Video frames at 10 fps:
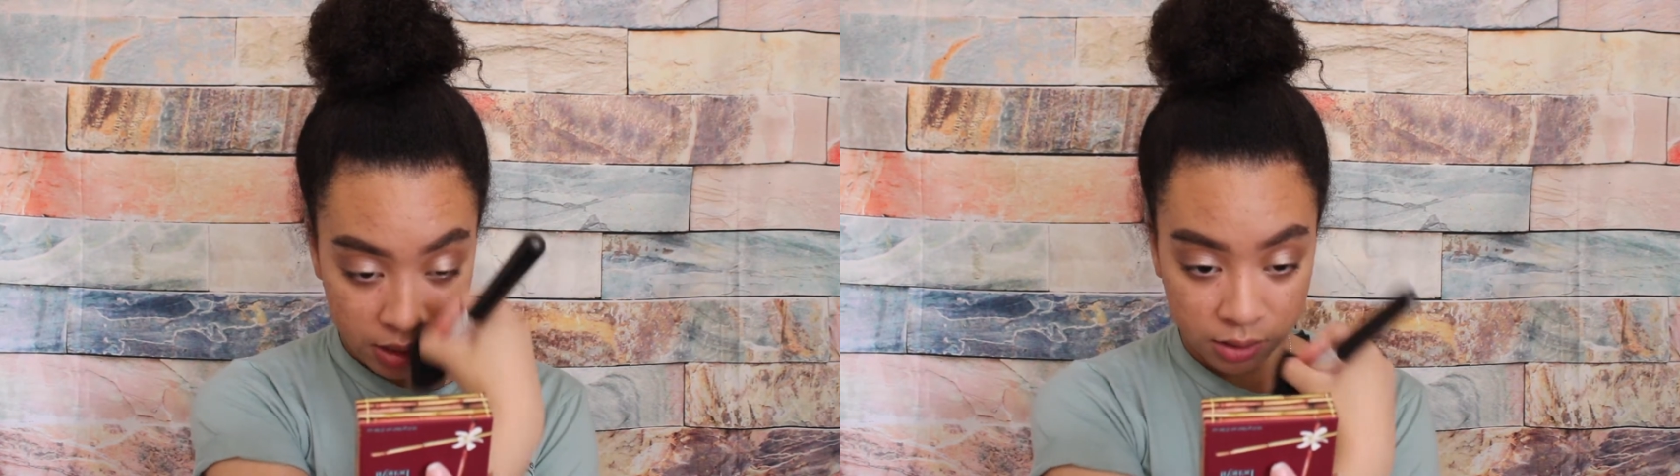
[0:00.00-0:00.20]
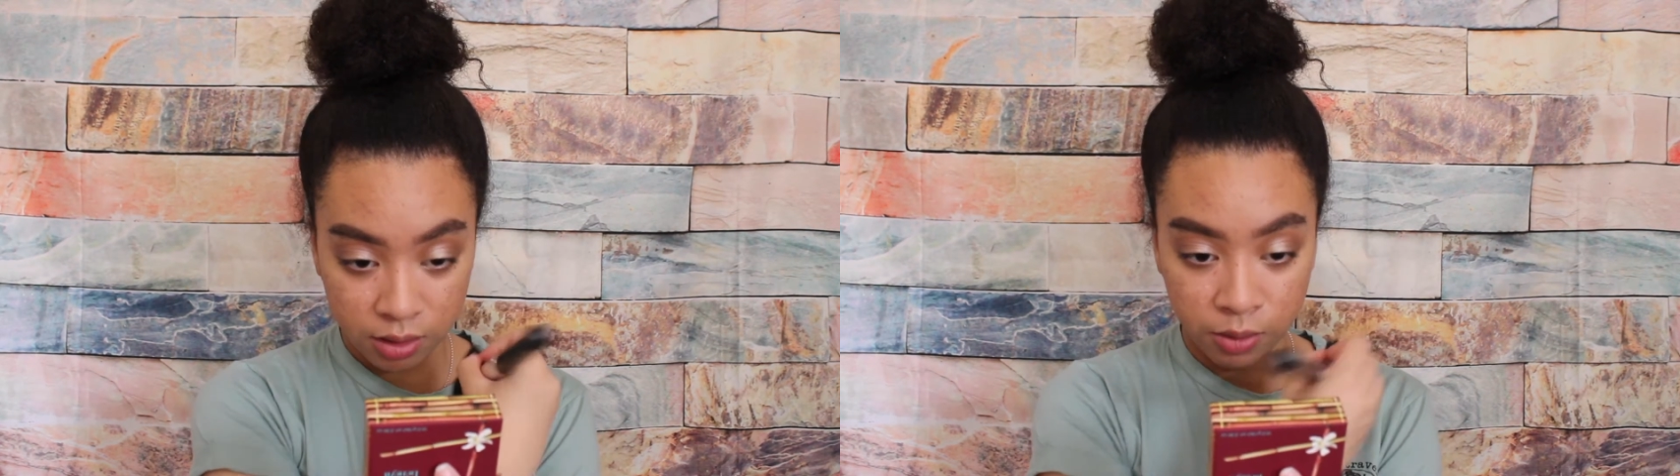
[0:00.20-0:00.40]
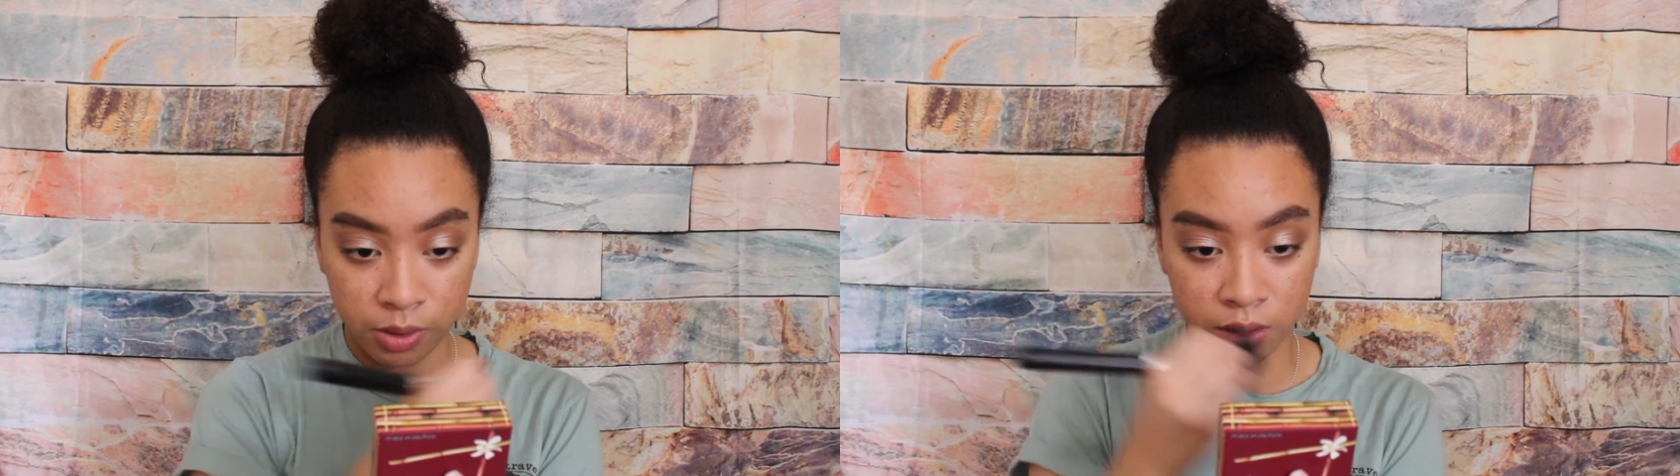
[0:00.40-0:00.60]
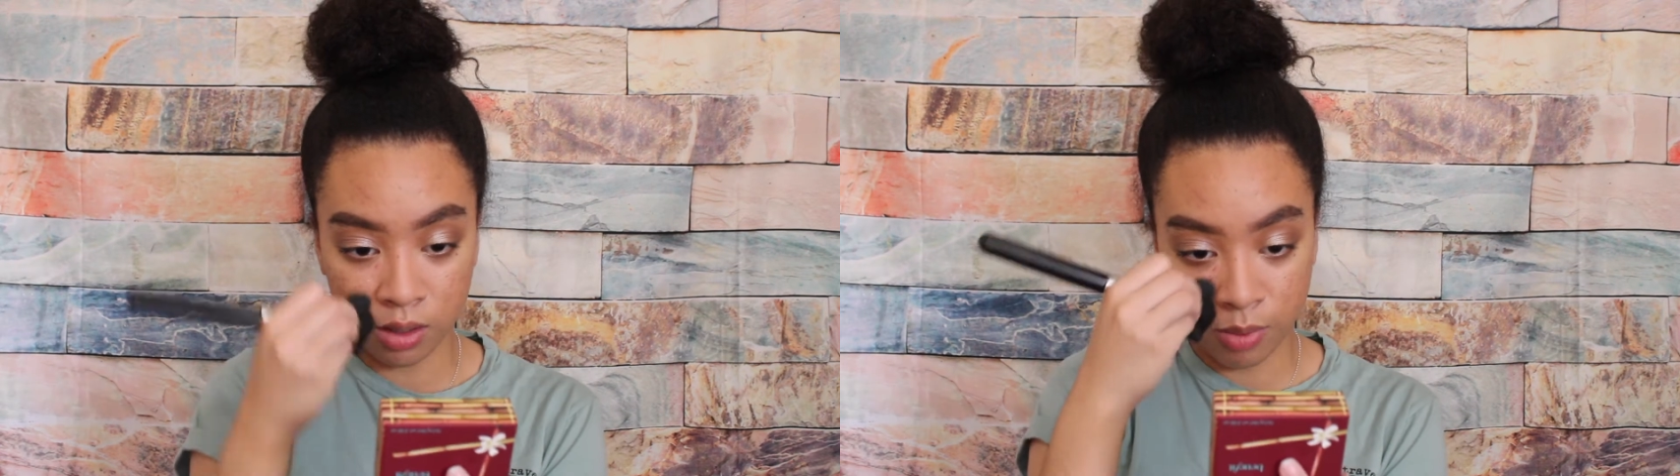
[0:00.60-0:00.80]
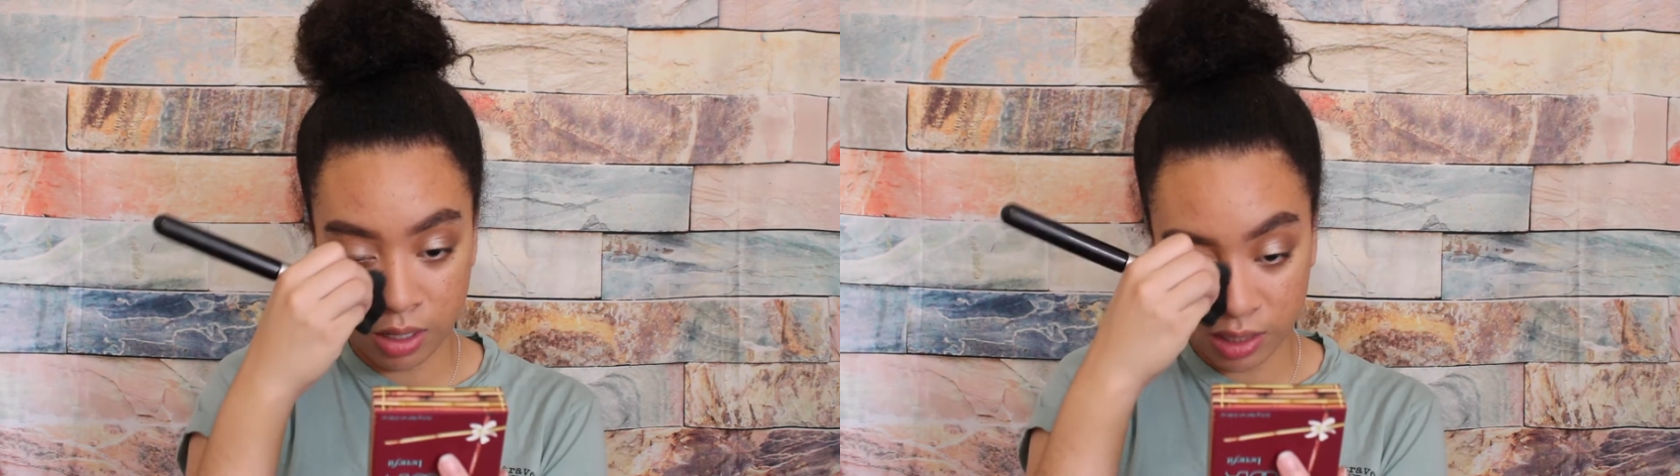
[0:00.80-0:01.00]
And so when
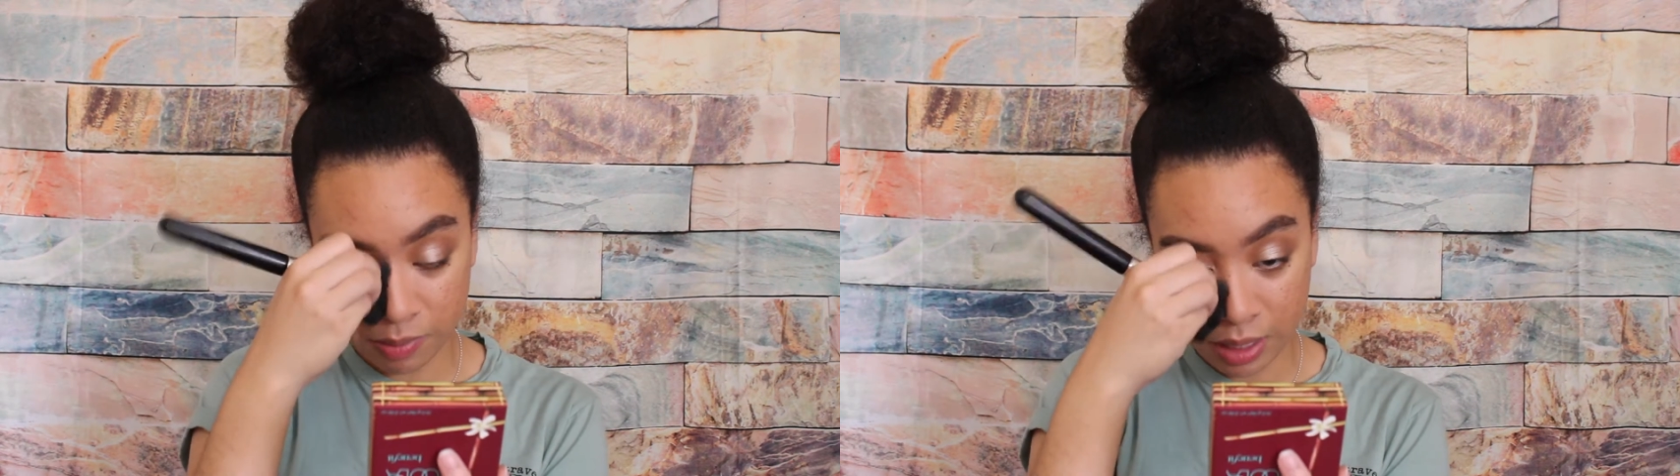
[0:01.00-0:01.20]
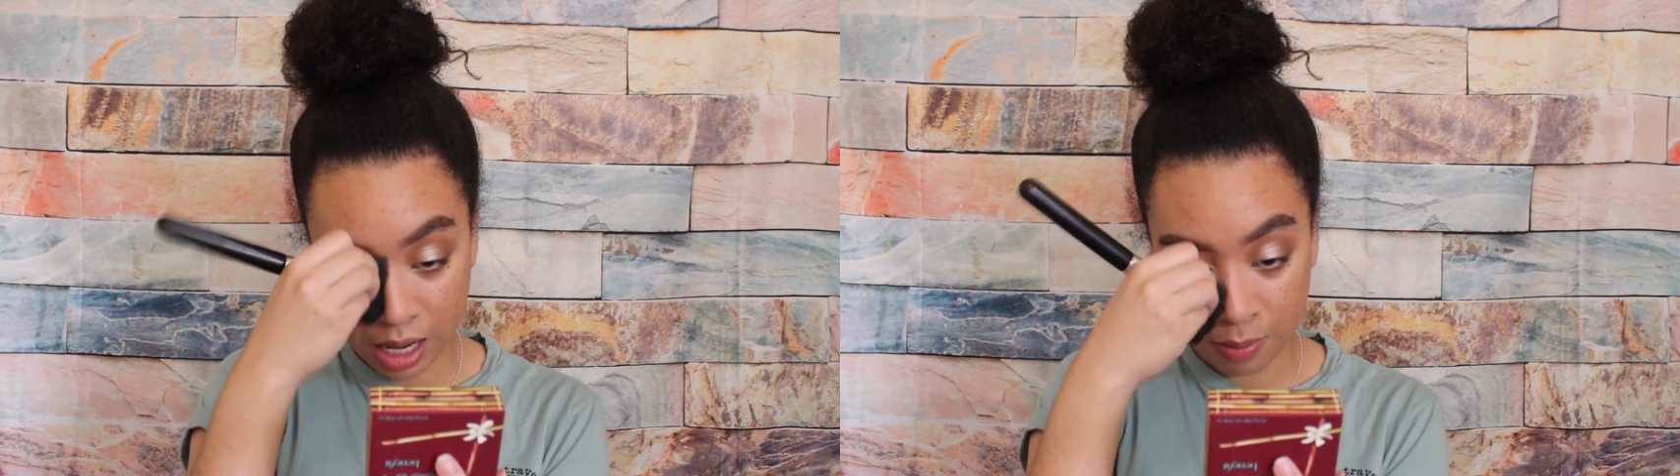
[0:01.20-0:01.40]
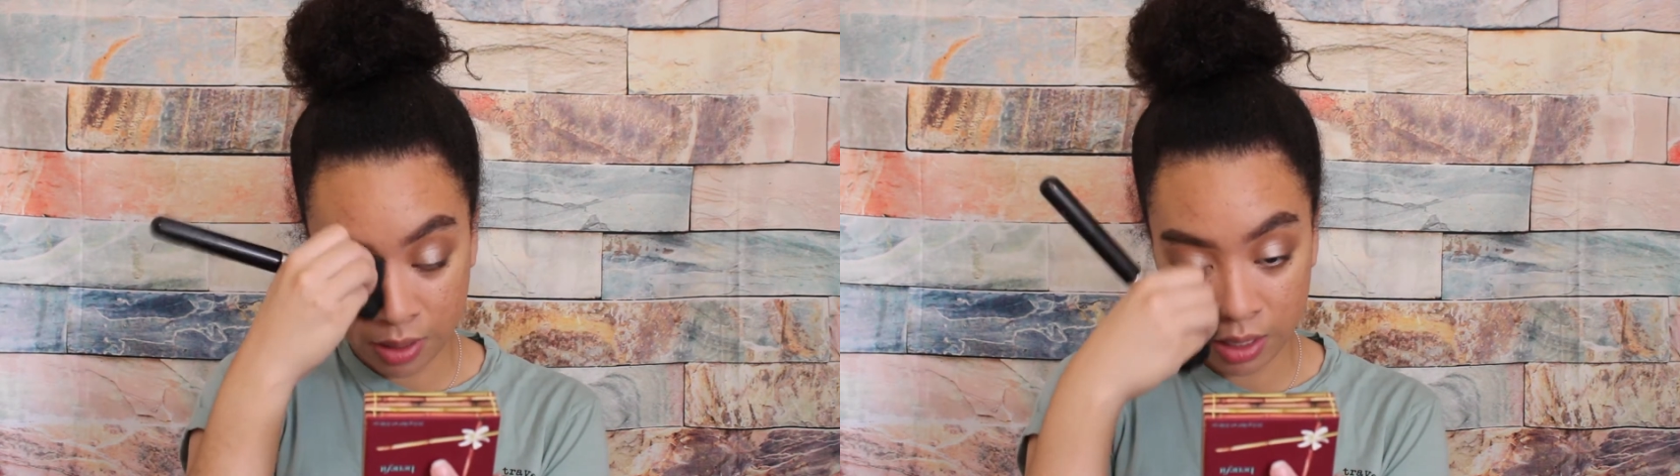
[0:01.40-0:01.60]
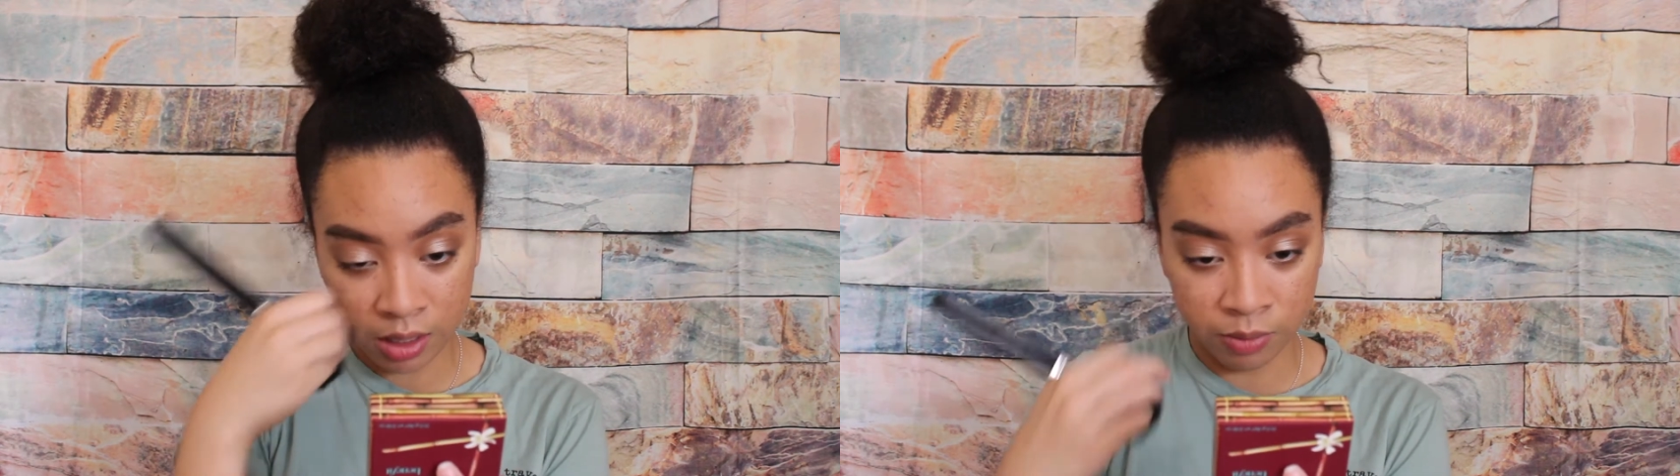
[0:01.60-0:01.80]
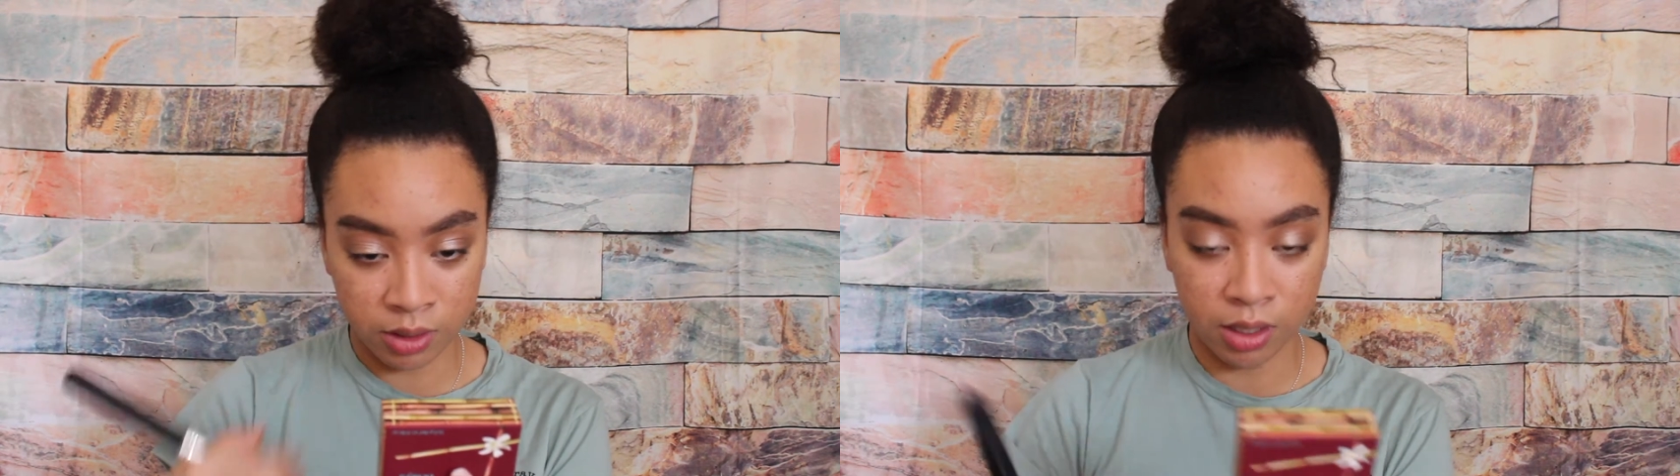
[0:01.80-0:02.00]
the pandemic happened,
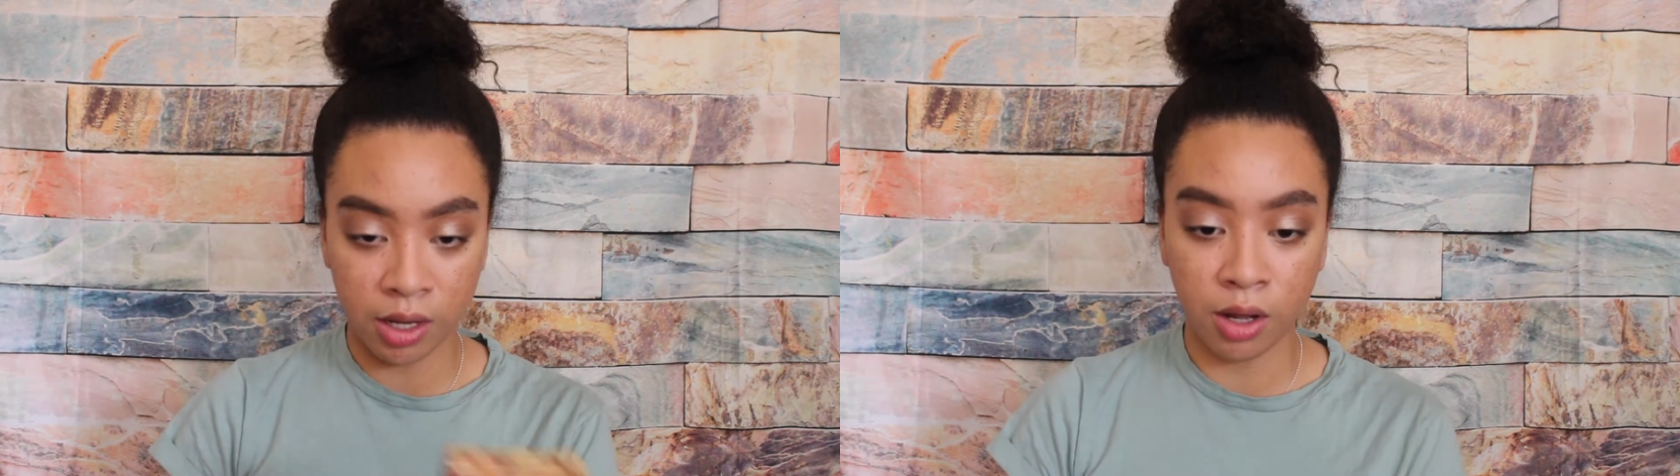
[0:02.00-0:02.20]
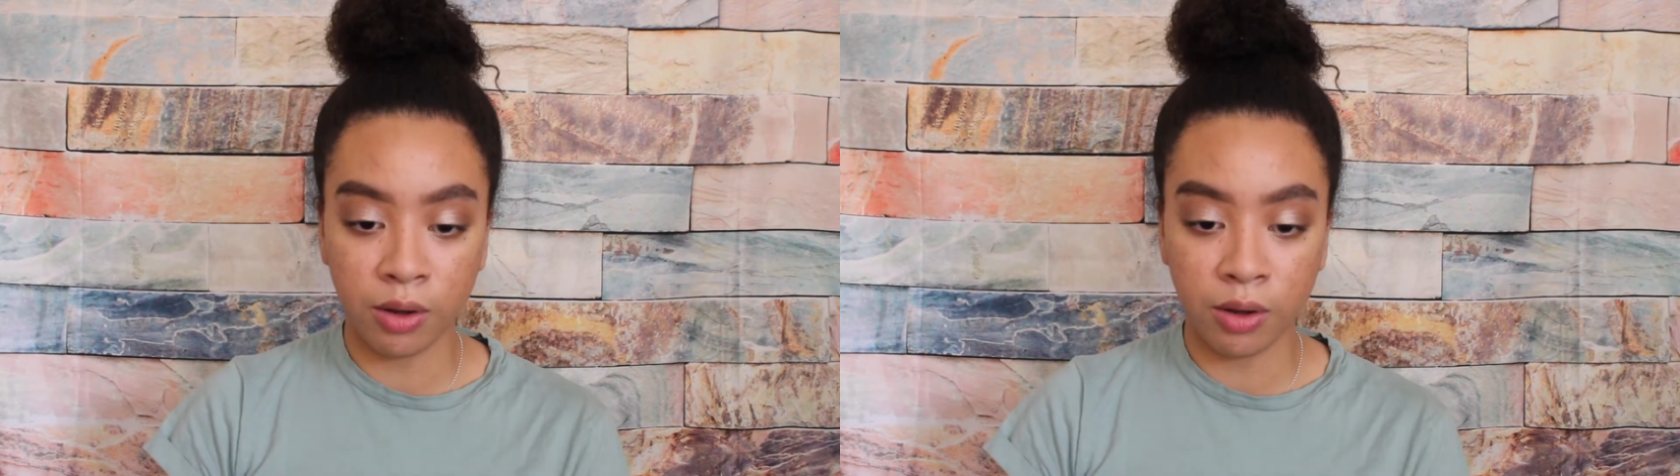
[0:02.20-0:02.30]
it was like,